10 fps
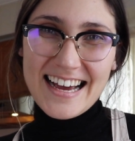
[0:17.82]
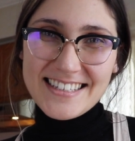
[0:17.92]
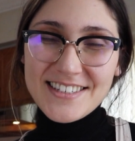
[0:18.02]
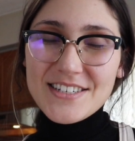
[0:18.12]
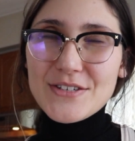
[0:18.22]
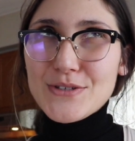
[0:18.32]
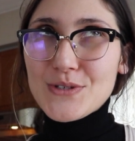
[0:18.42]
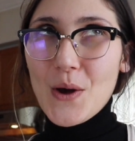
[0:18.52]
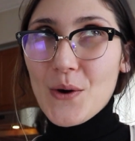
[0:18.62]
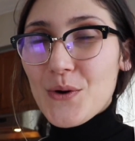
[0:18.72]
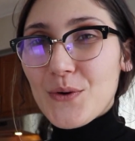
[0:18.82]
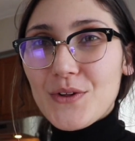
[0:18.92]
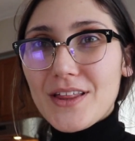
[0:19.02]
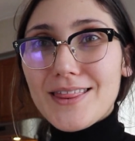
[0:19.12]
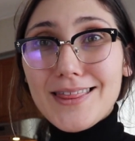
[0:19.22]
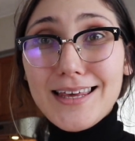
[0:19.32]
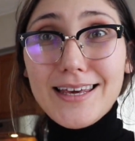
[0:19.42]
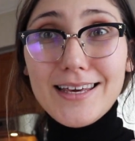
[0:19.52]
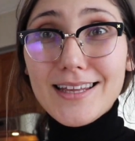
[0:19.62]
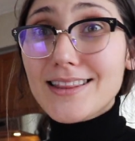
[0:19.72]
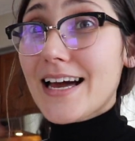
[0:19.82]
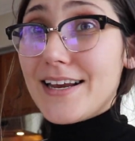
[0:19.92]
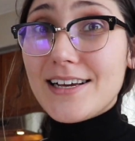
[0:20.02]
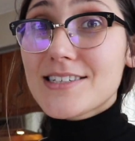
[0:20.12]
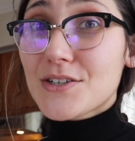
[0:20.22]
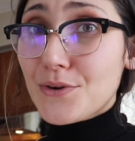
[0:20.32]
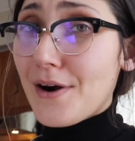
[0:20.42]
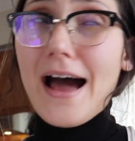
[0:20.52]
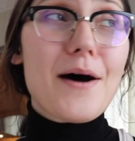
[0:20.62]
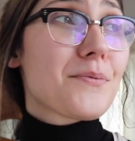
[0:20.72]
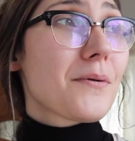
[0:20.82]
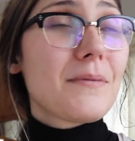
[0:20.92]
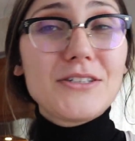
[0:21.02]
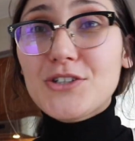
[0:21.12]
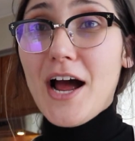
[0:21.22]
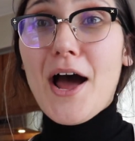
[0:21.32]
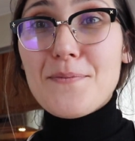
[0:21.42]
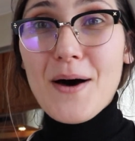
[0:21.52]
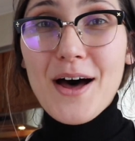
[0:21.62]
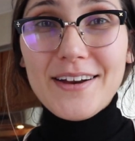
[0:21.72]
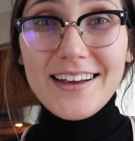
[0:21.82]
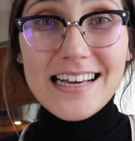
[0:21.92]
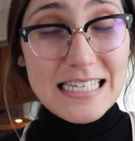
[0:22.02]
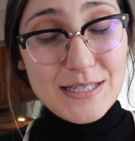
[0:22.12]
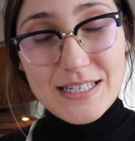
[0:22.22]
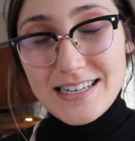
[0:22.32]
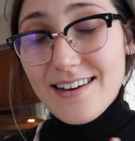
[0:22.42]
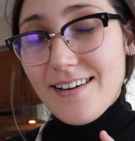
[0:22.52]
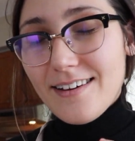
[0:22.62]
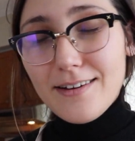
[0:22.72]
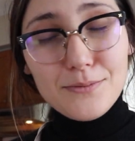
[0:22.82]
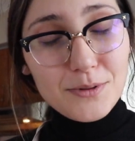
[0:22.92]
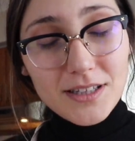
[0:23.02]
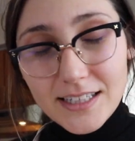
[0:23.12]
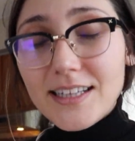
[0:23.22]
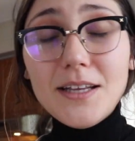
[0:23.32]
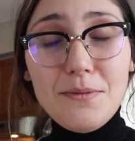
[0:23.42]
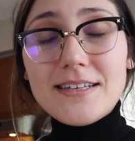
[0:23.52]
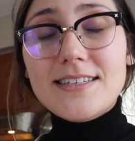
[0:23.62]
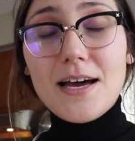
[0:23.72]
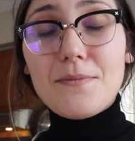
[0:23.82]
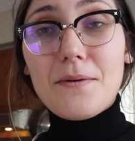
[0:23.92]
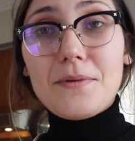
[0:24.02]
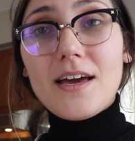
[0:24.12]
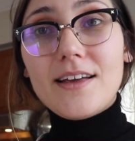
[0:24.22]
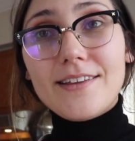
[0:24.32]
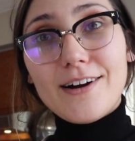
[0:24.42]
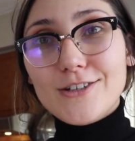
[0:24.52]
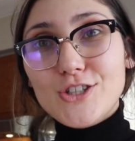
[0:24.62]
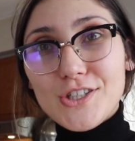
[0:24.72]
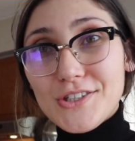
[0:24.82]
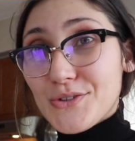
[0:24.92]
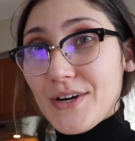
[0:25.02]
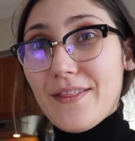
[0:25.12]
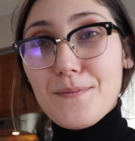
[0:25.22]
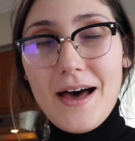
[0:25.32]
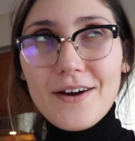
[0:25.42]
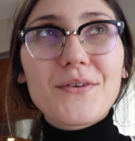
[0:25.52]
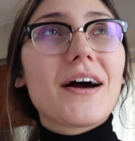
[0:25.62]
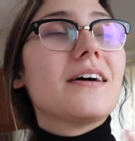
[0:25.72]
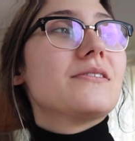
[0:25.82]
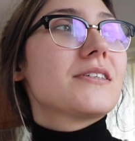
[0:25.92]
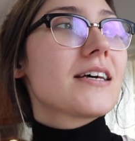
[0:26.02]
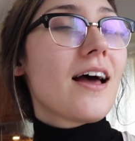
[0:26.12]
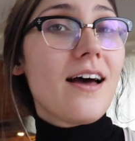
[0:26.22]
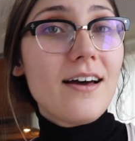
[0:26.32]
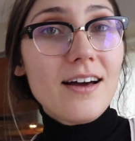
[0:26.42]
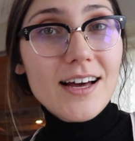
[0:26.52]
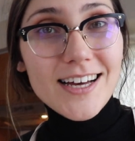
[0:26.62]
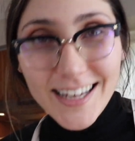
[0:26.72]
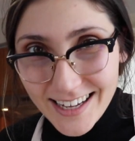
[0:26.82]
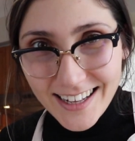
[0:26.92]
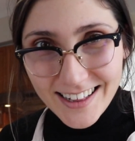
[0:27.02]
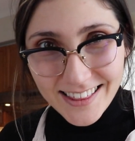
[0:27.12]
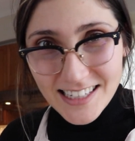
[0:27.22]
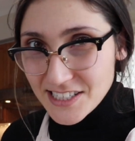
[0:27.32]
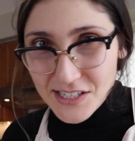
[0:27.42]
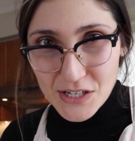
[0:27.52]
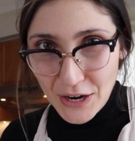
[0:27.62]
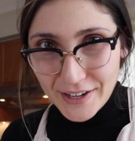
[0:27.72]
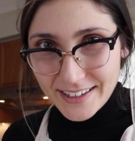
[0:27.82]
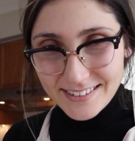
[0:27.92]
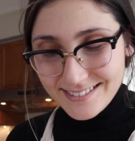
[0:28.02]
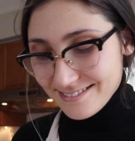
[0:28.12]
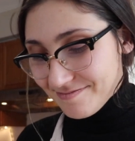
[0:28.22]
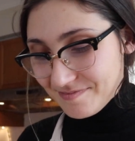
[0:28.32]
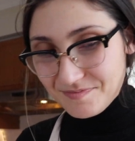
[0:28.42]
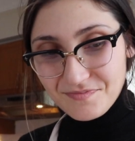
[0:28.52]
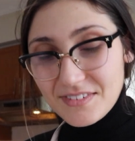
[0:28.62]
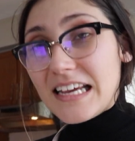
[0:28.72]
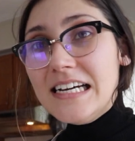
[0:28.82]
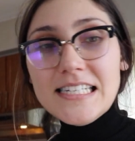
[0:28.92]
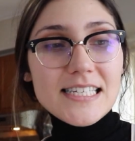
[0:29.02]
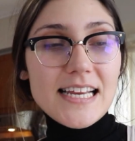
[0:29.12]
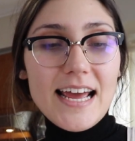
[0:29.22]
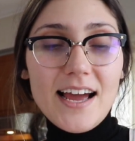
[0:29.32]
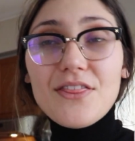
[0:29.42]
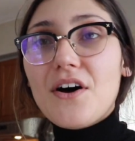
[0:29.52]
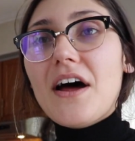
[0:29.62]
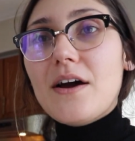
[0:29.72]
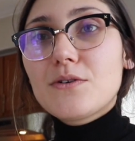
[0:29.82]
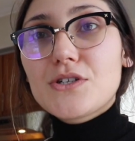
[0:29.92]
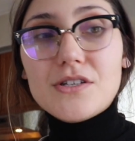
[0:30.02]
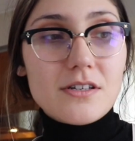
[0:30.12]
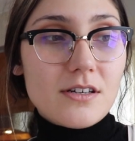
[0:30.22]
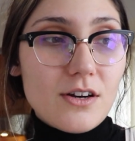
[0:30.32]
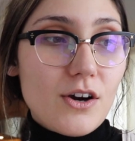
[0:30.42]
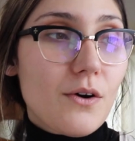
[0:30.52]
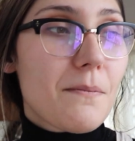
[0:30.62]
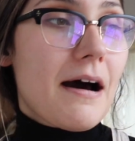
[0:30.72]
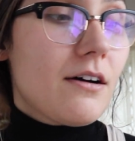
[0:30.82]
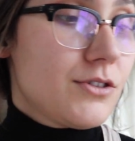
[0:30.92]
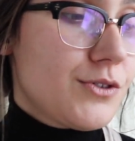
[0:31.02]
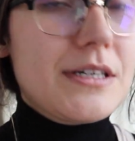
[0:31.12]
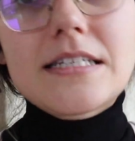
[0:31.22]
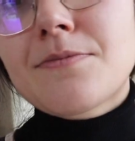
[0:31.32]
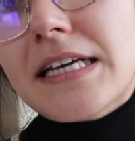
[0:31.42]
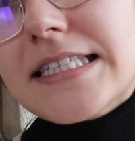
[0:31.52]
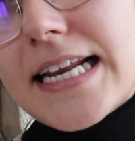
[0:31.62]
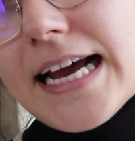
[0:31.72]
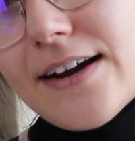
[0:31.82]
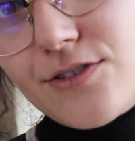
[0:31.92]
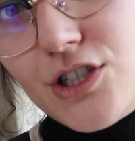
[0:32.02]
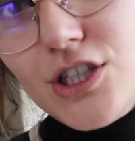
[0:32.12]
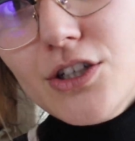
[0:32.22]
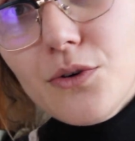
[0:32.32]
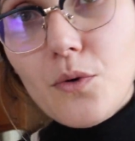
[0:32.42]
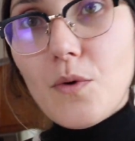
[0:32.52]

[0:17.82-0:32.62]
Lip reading: guys. So the lighting is crap. My tripod is completely messing up on me and there are children in the background. Let's get started. Today I thought I would just go about doing some things that I have to do